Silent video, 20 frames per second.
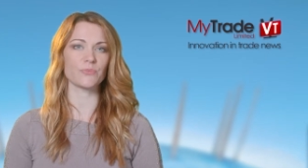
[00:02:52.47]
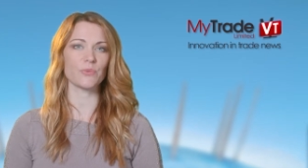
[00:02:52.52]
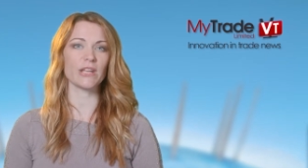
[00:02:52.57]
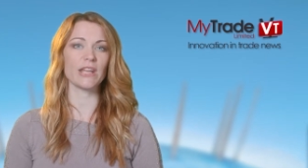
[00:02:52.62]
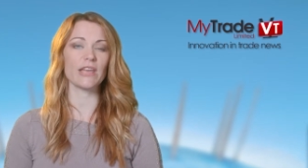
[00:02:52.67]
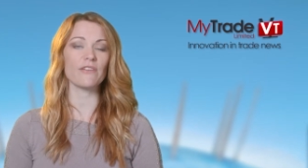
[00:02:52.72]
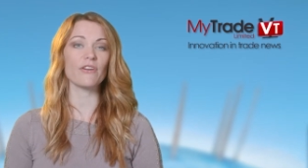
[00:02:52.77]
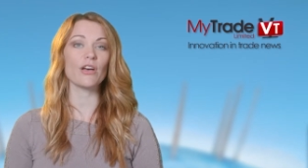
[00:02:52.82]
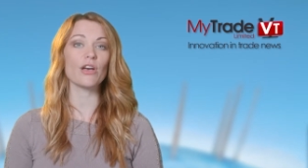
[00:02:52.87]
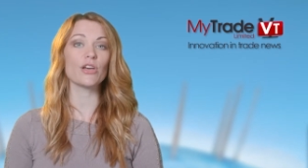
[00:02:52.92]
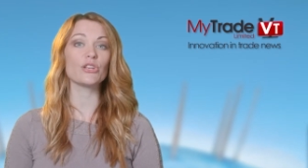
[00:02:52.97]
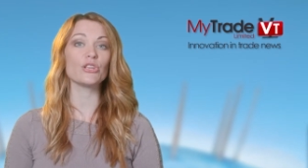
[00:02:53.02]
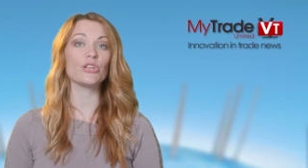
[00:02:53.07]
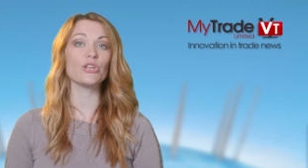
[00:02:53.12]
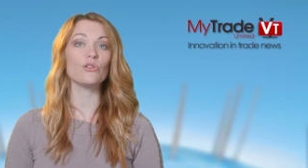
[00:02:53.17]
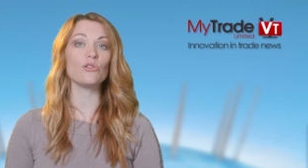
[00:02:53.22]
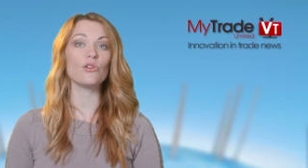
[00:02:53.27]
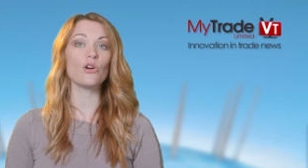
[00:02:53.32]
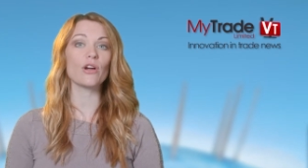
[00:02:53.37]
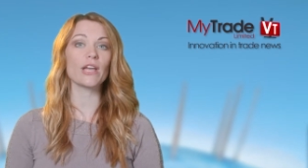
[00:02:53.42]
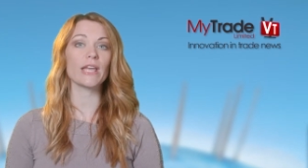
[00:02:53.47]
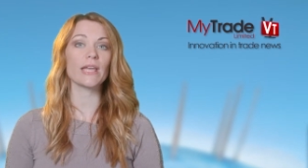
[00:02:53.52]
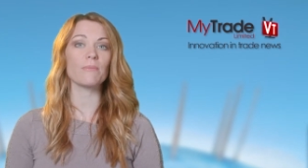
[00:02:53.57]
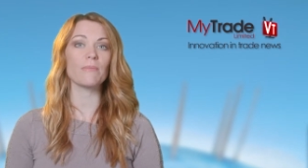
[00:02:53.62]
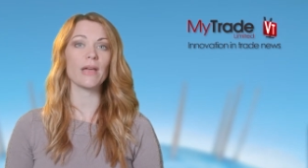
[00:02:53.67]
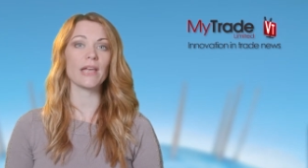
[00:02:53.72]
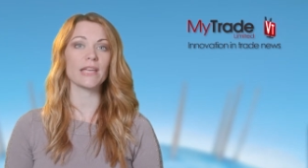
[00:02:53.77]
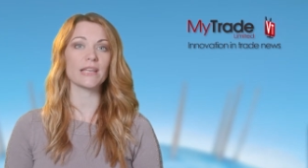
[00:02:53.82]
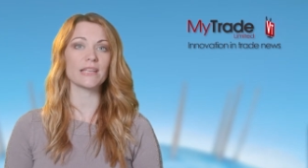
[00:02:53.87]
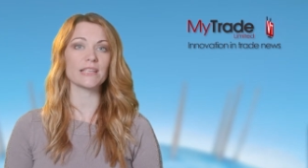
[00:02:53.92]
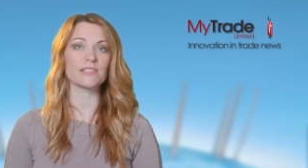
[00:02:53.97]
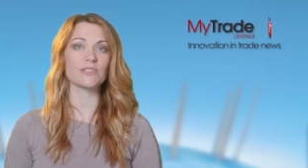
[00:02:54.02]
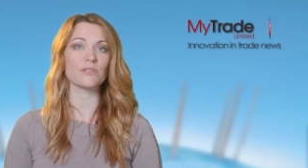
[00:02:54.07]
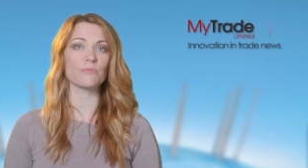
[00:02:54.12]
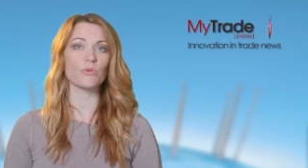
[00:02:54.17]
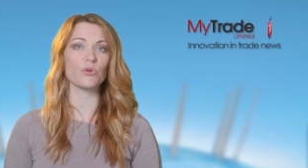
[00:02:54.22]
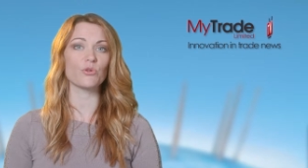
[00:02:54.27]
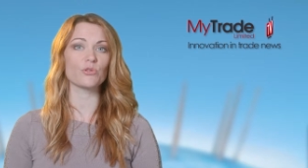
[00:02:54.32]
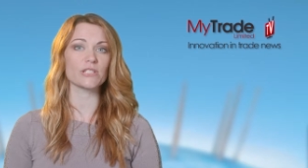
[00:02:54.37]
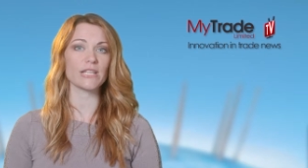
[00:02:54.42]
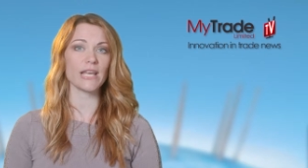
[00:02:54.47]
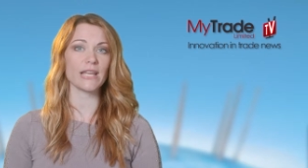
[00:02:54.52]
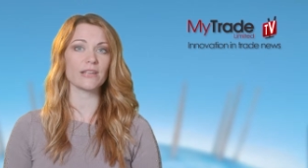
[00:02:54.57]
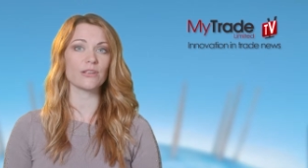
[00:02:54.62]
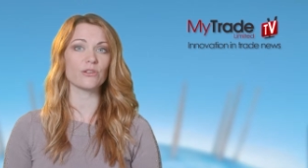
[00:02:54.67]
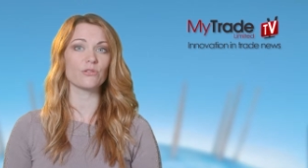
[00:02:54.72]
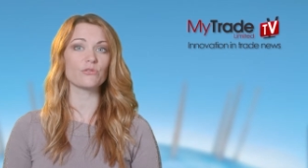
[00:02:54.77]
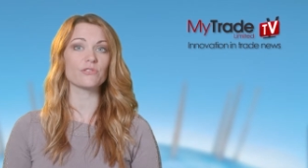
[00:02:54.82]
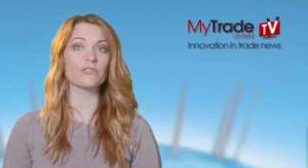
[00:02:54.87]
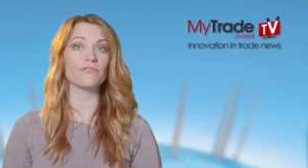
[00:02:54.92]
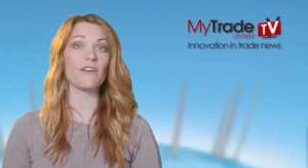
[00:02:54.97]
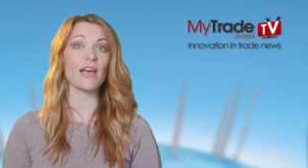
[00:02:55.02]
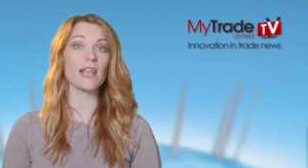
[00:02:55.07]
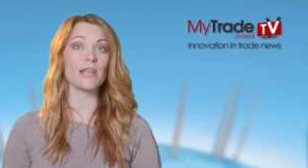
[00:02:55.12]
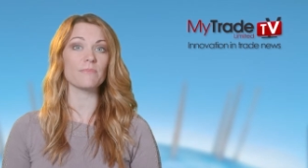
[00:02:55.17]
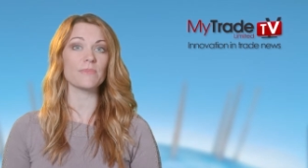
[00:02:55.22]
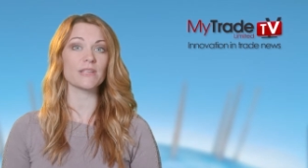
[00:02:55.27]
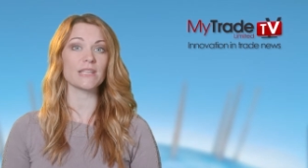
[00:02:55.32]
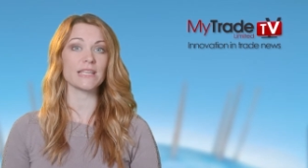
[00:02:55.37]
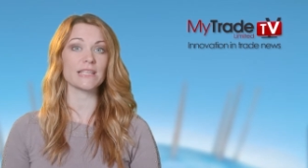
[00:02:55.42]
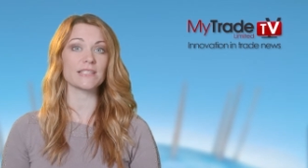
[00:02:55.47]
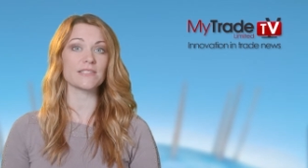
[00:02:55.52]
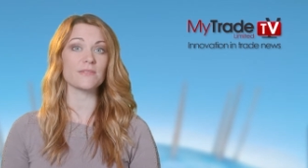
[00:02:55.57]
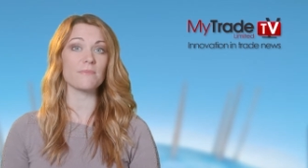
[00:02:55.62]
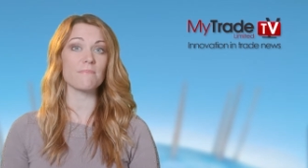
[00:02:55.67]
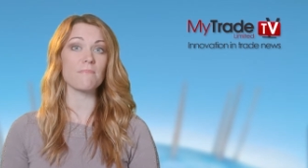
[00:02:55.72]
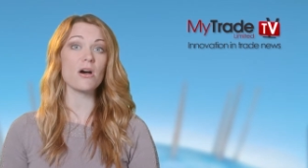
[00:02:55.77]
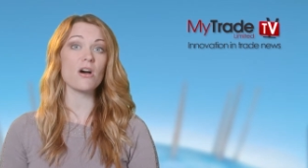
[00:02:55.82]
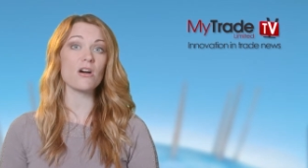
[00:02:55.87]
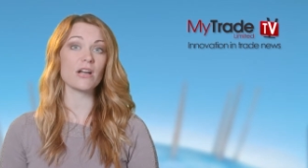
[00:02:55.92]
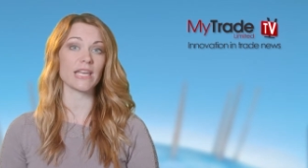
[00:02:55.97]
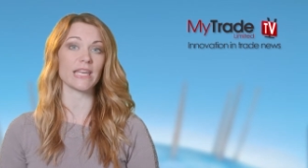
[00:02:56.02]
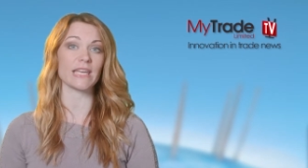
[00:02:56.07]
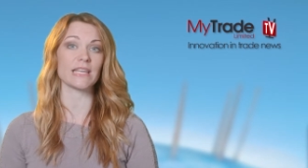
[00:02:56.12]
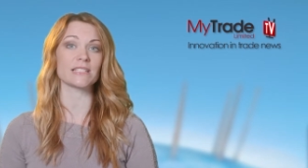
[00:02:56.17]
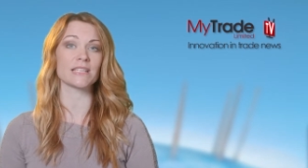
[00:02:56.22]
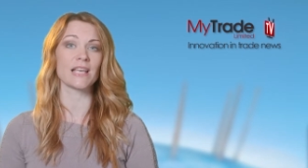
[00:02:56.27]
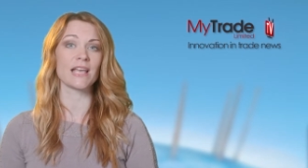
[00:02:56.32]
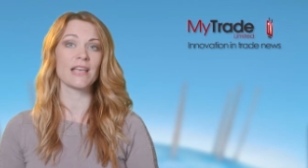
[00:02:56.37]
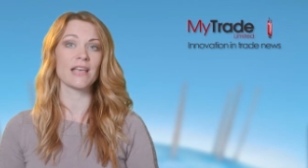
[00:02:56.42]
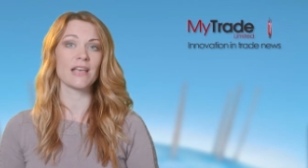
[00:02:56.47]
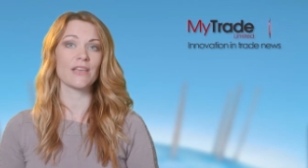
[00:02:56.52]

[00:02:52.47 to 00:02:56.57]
Whenever a new locking mechanism or technical development hits the market,